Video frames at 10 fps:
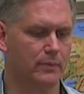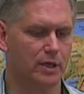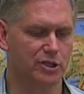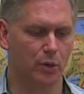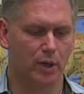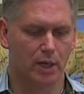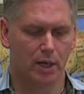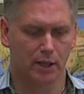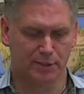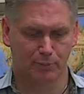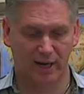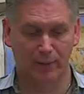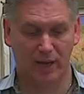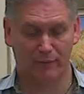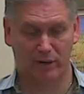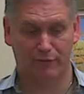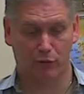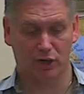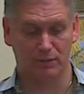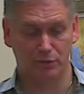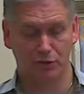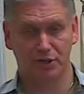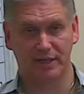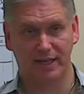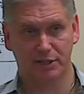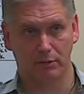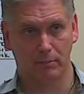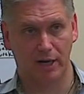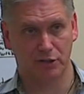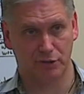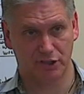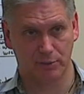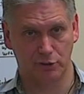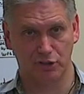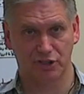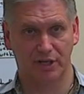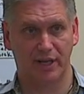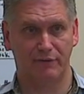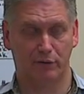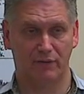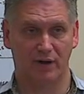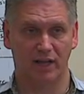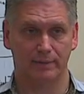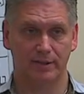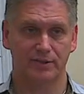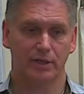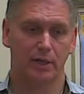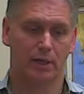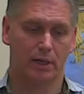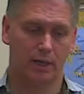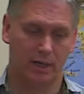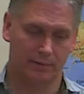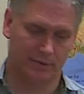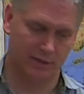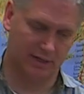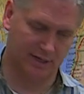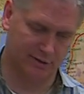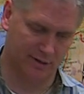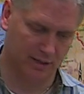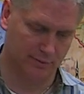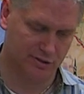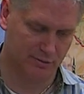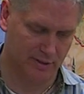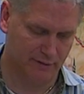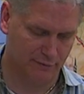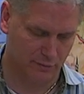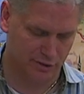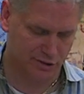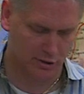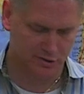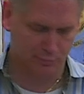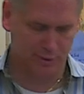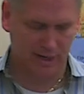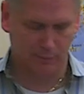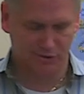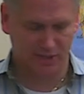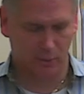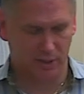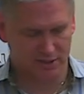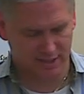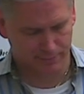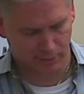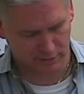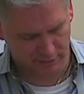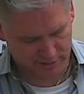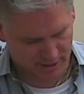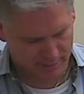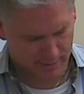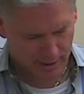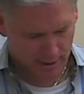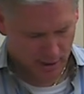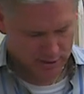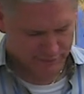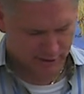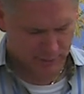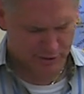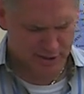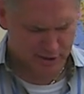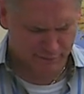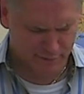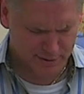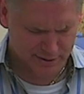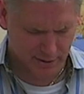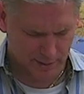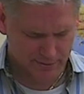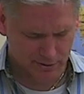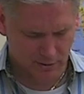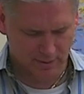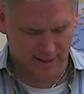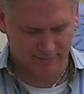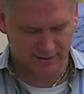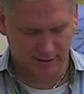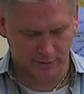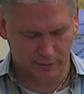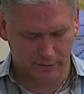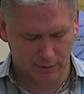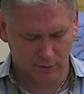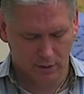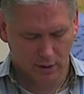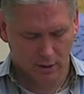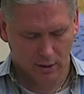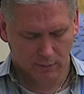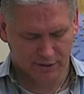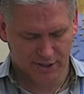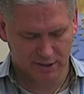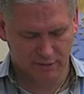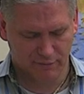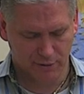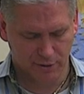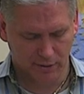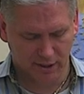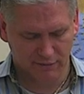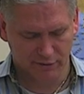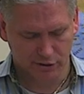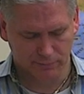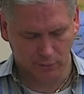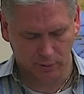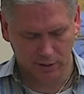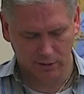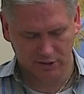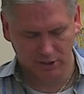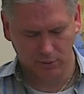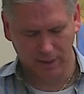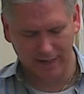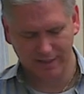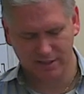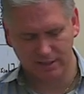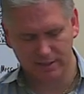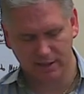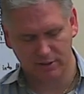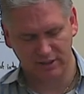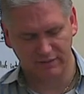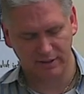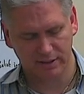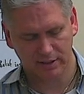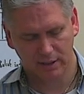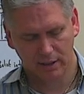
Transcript: So let's pray. We'll have ready for our communion. Again, to remind you, it is Communion Sunday. If you don't have your elements, you got to get your elements ready for it. Let's close and pray, and we'll segue into that part of our time. So, Father, we thank you for this opportunity we have together with you. We thank you for your love, your support, your continual guidance and insight you give us.